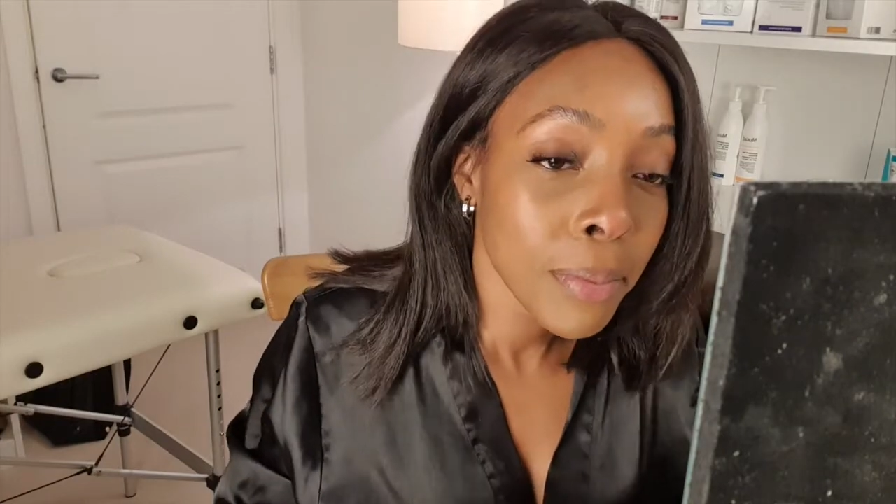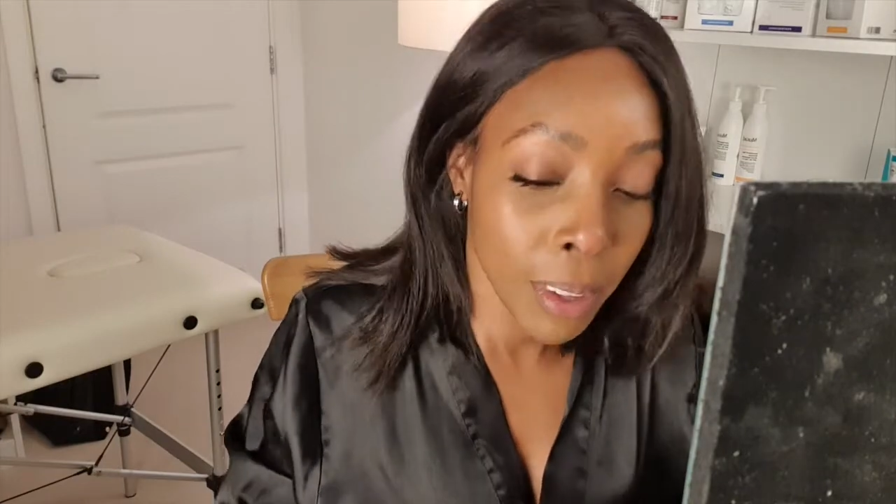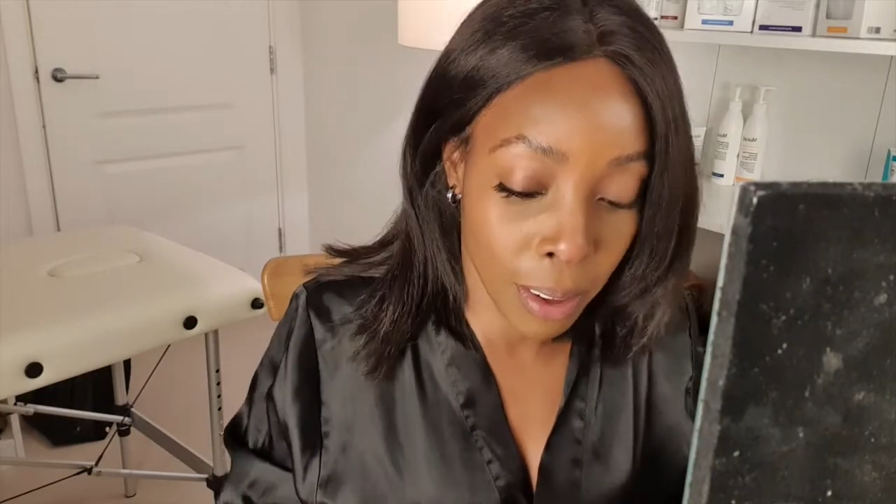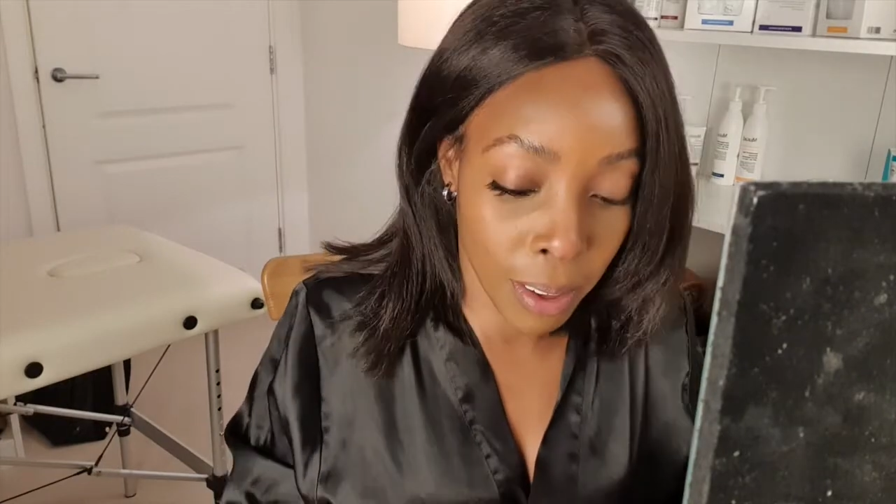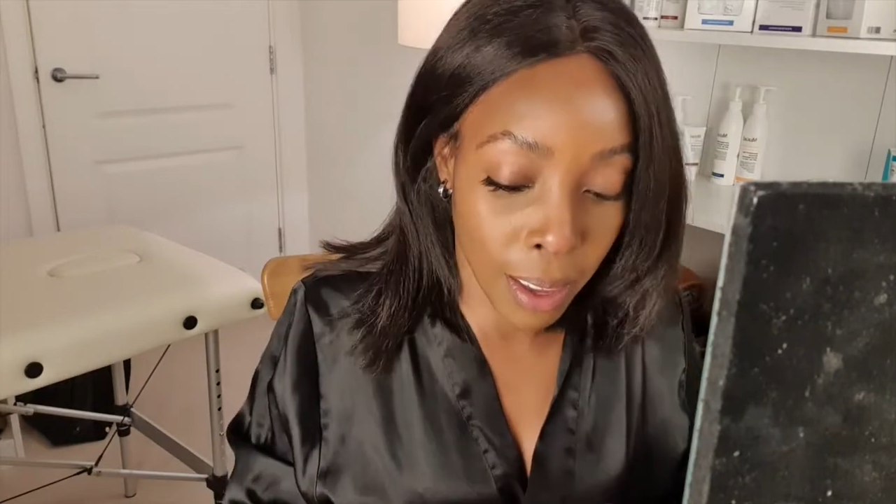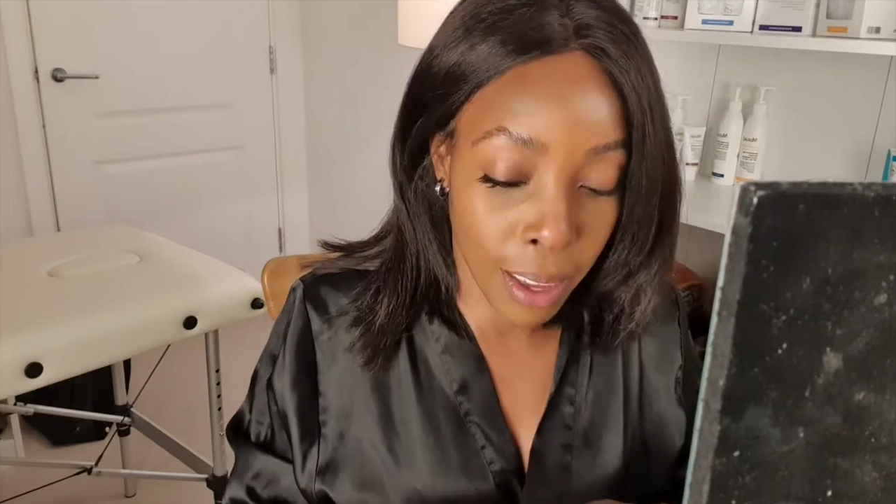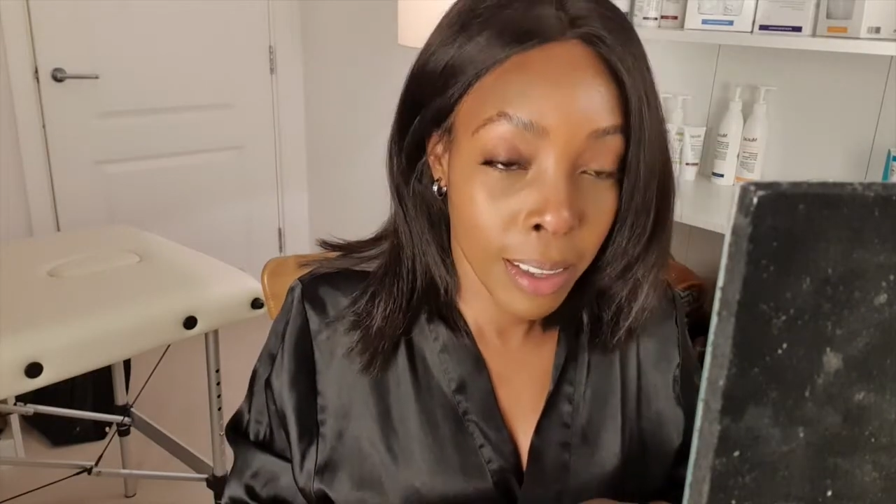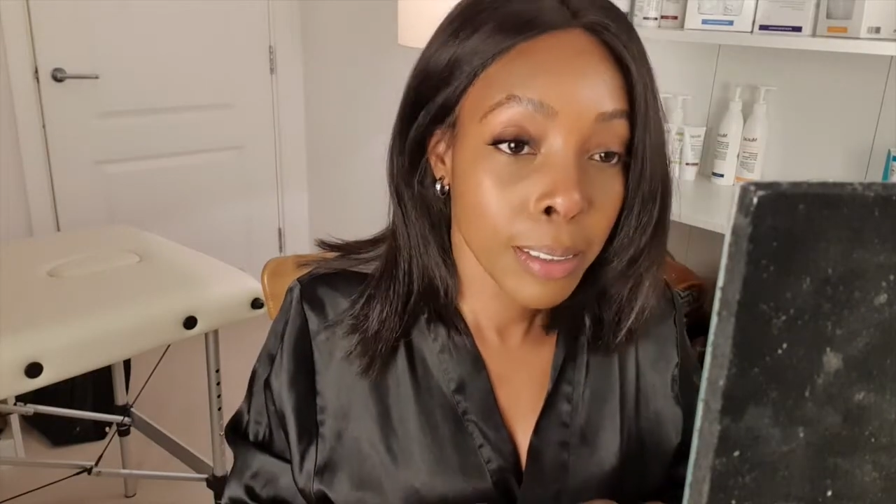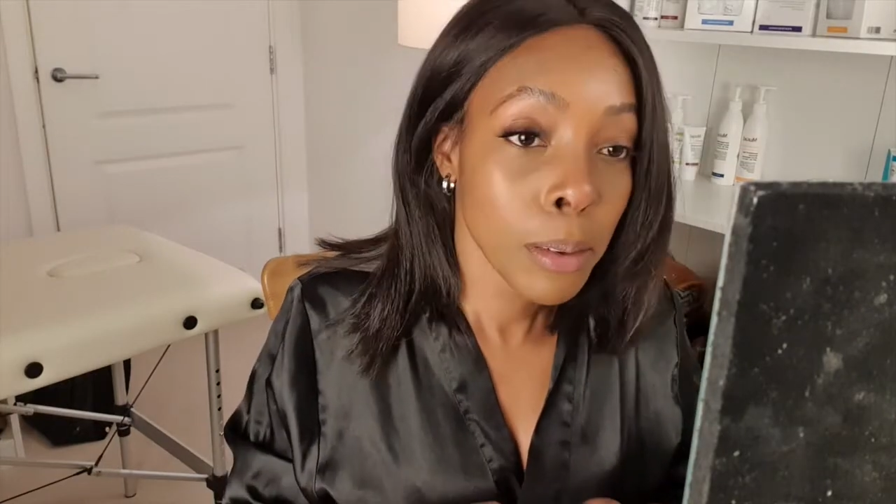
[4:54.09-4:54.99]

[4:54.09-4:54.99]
Okay.